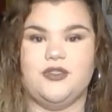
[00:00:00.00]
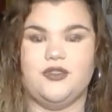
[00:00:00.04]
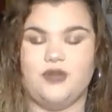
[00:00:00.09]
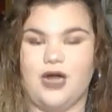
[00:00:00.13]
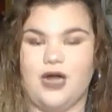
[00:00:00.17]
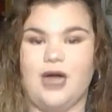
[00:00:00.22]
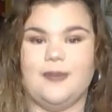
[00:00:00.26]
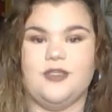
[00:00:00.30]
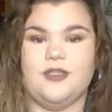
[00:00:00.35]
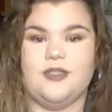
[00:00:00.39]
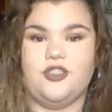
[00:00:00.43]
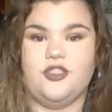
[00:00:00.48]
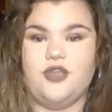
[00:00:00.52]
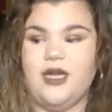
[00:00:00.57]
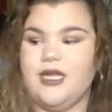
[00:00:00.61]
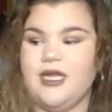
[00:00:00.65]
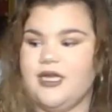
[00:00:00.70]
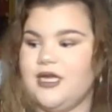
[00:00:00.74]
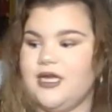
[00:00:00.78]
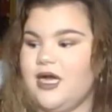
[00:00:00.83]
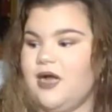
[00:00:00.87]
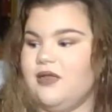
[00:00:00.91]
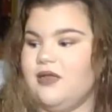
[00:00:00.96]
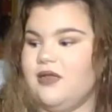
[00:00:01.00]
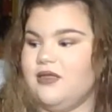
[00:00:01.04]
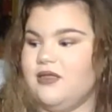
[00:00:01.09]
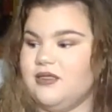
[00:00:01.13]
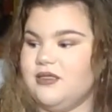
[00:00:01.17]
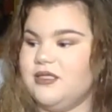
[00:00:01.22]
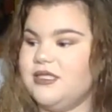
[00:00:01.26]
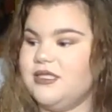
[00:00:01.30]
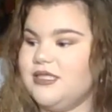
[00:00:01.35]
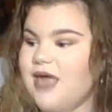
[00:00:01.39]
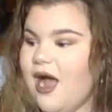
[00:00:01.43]
grab a drink, a
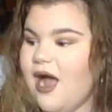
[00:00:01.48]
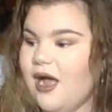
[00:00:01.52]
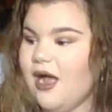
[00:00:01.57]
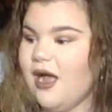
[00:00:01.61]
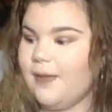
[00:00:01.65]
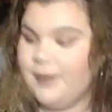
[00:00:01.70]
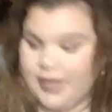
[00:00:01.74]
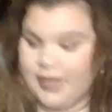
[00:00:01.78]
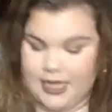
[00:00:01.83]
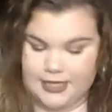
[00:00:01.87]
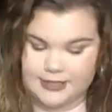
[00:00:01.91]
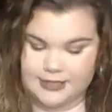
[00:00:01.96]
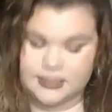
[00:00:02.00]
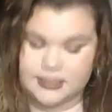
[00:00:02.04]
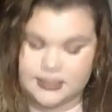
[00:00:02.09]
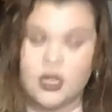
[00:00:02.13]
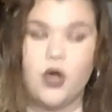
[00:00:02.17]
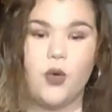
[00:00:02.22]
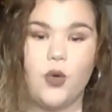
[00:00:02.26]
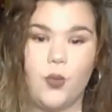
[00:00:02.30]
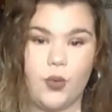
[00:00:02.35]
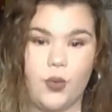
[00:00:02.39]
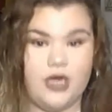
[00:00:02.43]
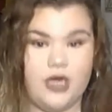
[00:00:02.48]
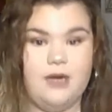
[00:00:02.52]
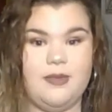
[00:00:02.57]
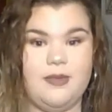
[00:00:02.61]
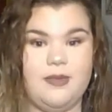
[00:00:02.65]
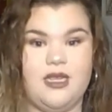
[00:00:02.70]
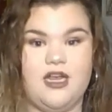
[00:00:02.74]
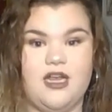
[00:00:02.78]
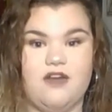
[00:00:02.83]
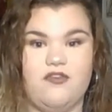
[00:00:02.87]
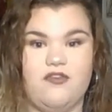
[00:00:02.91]
little snack, because we're going
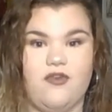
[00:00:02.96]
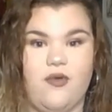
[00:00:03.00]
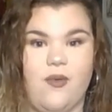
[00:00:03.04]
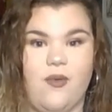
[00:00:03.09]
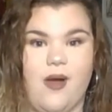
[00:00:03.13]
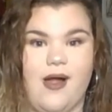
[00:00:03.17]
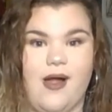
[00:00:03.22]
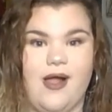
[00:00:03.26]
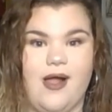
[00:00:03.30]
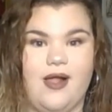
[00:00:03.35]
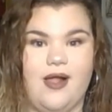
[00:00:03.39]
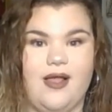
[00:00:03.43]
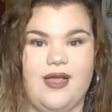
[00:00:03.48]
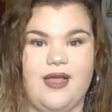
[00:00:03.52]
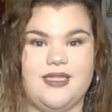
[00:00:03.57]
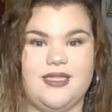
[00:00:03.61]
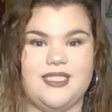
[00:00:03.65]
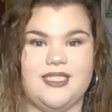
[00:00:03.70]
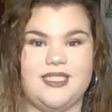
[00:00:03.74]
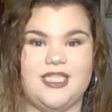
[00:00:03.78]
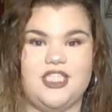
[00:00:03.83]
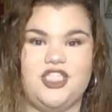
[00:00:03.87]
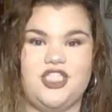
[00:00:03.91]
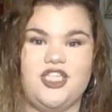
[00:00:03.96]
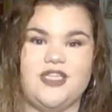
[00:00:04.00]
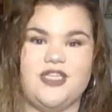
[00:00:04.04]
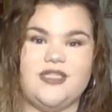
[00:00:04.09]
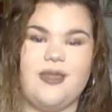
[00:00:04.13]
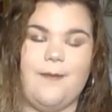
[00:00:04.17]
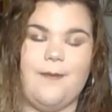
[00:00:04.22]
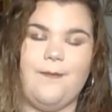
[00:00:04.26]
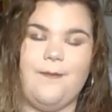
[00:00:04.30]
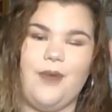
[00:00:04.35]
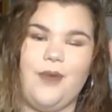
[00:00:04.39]
to be here for a while, and this is
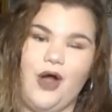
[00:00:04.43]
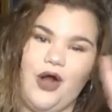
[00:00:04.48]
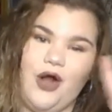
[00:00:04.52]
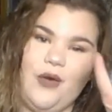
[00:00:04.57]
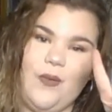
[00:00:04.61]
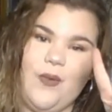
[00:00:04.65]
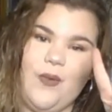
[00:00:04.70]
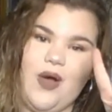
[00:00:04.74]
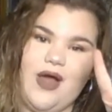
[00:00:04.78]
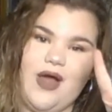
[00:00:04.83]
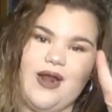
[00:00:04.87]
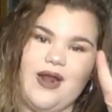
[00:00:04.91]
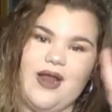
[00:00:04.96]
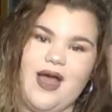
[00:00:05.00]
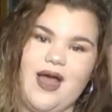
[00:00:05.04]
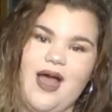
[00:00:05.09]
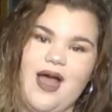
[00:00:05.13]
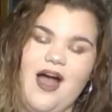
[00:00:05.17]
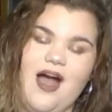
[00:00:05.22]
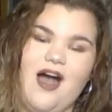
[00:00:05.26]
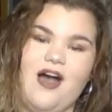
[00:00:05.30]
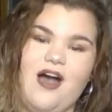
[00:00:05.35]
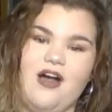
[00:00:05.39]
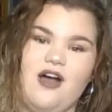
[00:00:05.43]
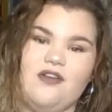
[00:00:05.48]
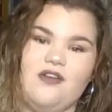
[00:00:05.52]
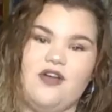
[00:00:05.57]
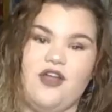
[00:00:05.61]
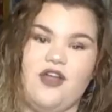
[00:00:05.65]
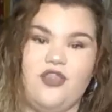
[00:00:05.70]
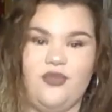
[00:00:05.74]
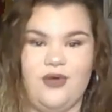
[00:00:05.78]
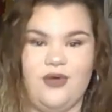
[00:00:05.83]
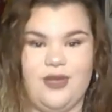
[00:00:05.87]
just part one of
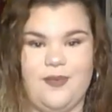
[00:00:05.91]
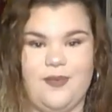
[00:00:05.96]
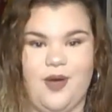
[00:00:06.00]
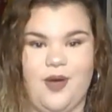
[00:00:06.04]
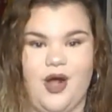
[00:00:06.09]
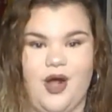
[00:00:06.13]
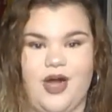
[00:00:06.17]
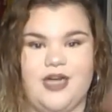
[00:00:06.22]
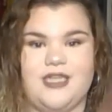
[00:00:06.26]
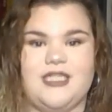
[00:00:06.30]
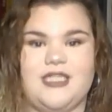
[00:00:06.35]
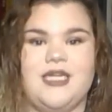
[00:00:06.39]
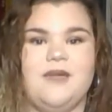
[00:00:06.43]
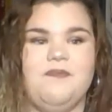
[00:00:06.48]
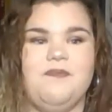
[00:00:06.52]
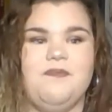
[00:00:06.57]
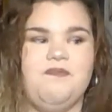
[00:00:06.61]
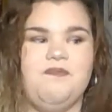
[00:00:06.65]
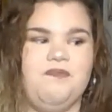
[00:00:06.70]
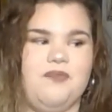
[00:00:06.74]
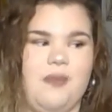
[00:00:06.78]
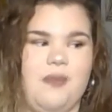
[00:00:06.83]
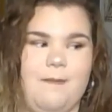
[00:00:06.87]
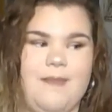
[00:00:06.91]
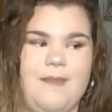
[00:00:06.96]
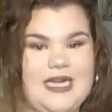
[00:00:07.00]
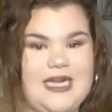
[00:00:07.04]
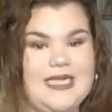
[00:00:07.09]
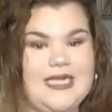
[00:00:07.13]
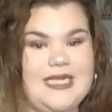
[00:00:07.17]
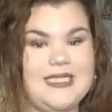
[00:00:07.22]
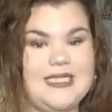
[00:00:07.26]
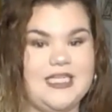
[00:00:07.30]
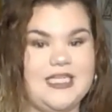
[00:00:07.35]
a 3-part
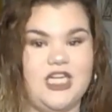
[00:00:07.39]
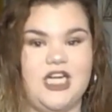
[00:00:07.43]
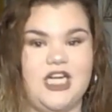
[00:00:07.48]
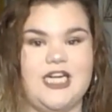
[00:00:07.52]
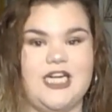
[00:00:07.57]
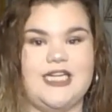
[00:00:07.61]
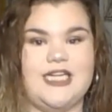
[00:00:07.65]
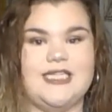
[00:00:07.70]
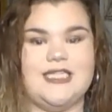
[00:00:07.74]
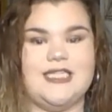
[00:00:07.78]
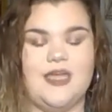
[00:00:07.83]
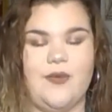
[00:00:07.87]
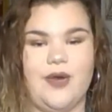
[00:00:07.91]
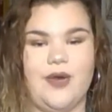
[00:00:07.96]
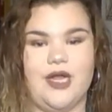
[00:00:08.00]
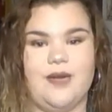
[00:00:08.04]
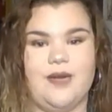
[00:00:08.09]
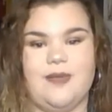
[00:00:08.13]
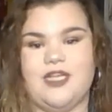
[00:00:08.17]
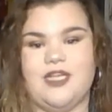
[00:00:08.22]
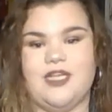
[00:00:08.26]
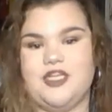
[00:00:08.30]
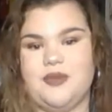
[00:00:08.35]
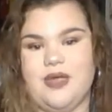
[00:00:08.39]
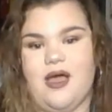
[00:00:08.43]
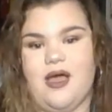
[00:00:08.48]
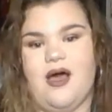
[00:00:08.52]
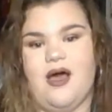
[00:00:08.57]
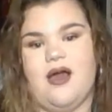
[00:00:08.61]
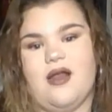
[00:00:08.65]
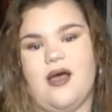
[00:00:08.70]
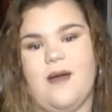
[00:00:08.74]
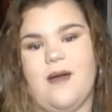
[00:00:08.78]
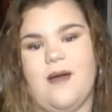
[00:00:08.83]
mini series that we're going to be doing
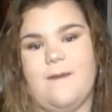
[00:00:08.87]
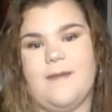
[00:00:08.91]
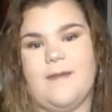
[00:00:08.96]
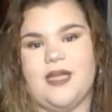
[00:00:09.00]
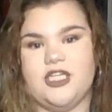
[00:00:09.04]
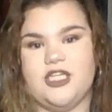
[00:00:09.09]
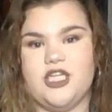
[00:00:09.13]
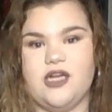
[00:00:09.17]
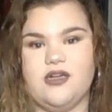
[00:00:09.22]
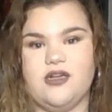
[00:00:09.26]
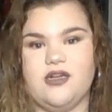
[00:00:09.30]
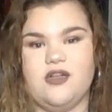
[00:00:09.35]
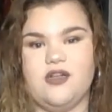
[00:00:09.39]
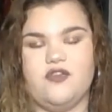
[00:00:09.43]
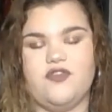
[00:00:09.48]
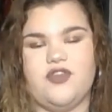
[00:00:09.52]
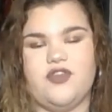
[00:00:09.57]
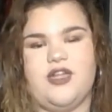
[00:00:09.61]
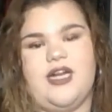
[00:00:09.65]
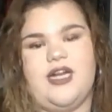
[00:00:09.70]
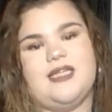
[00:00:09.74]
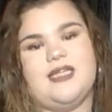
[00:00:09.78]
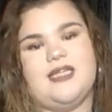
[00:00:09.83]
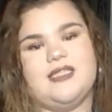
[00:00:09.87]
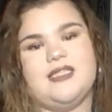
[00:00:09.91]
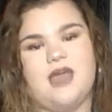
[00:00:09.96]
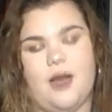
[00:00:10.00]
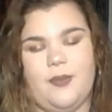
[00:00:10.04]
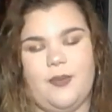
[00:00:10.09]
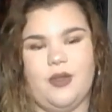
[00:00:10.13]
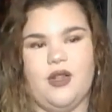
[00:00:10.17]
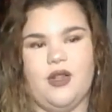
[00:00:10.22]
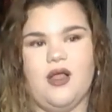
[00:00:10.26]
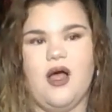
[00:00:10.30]
on my channel for the next
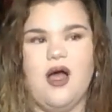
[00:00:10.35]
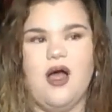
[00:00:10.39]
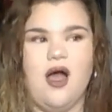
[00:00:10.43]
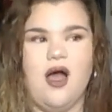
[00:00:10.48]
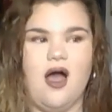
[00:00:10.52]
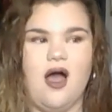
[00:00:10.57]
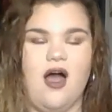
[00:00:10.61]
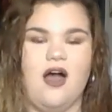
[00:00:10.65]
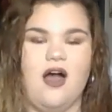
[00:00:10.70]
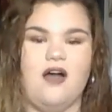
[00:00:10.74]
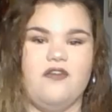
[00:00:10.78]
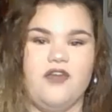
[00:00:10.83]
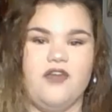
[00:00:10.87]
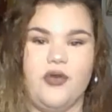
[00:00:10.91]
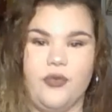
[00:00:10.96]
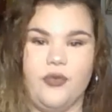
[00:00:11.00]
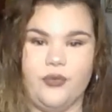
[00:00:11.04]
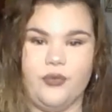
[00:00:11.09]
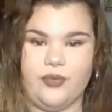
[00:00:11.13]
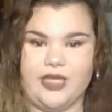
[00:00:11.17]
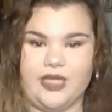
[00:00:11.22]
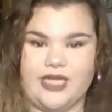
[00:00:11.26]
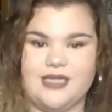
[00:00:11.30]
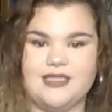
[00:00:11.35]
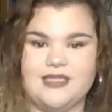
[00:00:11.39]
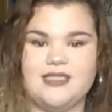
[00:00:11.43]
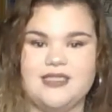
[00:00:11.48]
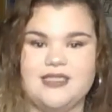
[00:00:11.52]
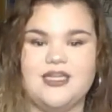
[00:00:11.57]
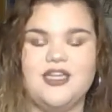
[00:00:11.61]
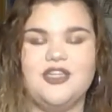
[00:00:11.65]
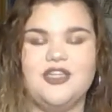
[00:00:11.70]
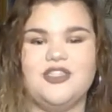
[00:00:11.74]
couple of weeks.